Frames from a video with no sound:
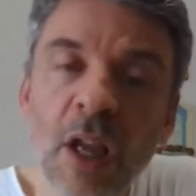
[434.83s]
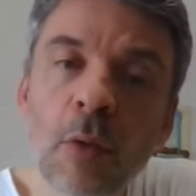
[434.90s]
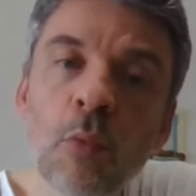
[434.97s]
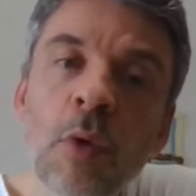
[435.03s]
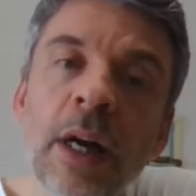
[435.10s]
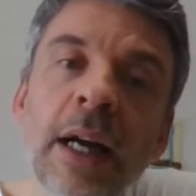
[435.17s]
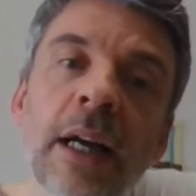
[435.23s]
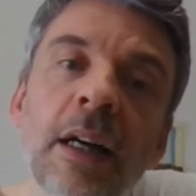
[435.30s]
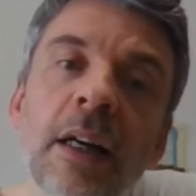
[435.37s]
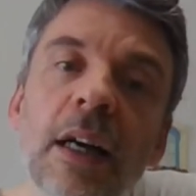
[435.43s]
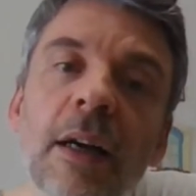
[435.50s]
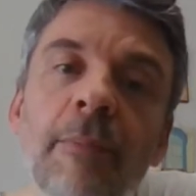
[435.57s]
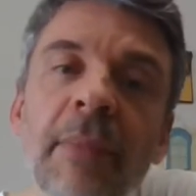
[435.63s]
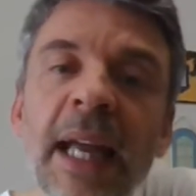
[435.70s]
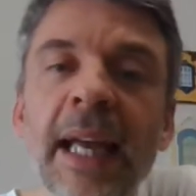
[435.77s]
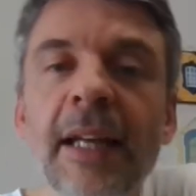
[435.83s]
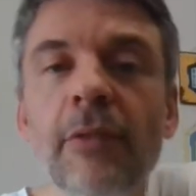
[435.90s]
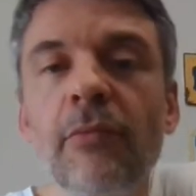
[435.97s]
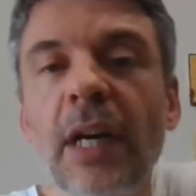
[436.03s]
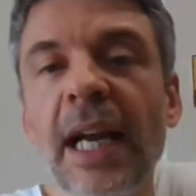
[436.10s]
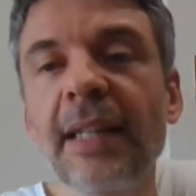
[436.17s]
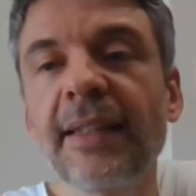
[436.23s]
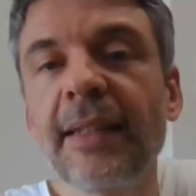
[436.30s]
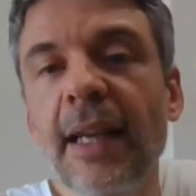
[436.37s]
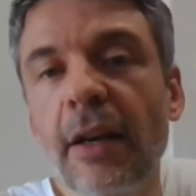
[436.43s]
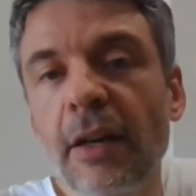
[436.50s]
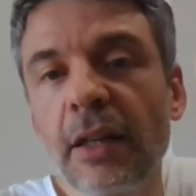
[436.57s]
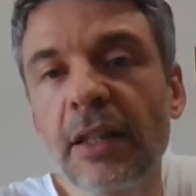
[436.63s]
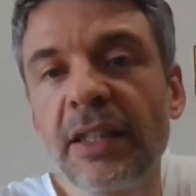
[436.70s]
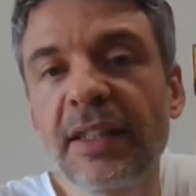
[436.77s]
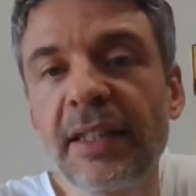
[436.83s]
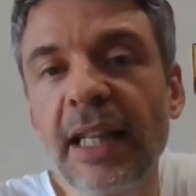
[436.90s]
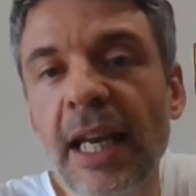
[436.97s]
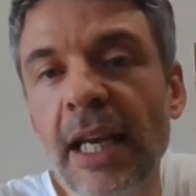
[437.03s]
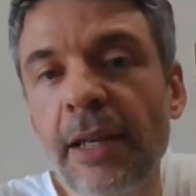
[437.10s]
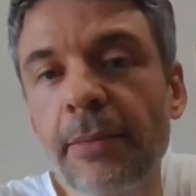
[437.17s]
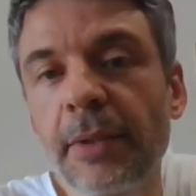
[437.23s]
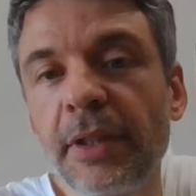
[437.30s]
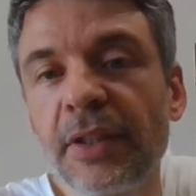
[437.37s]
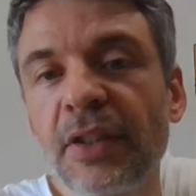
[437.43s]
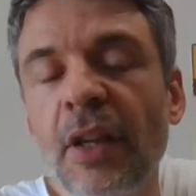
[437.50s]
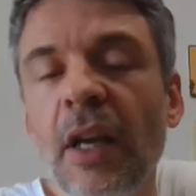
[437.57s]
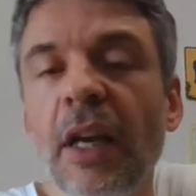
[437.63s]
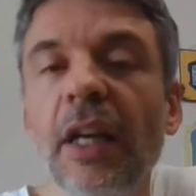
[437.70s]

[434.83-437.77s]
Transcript: where a man rats out on his neighbors,